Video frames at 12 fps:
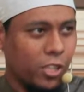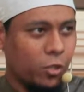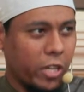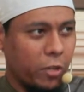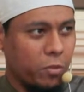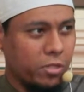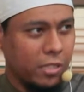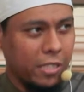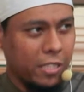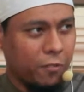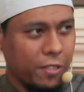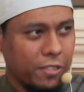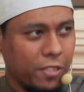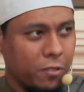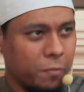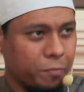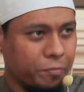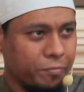So can we see the difference
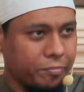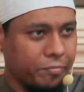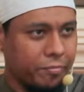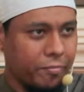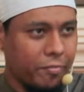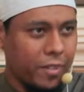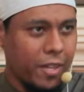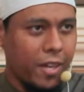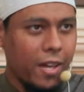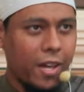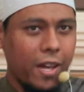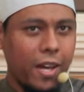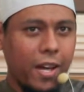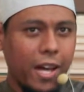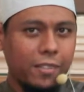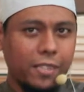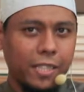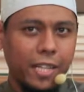now?
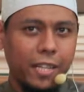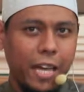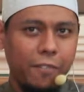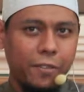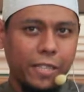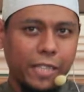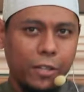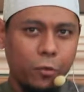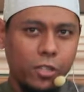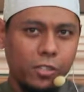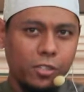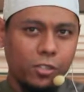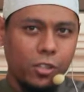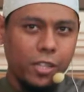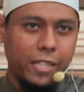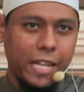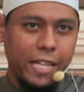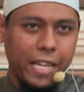I say that everything which is a
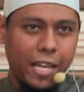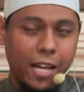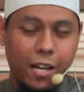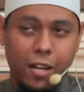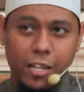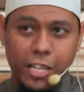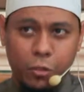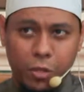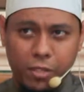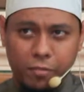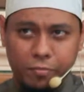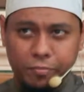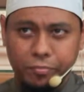solid and uh, liquid.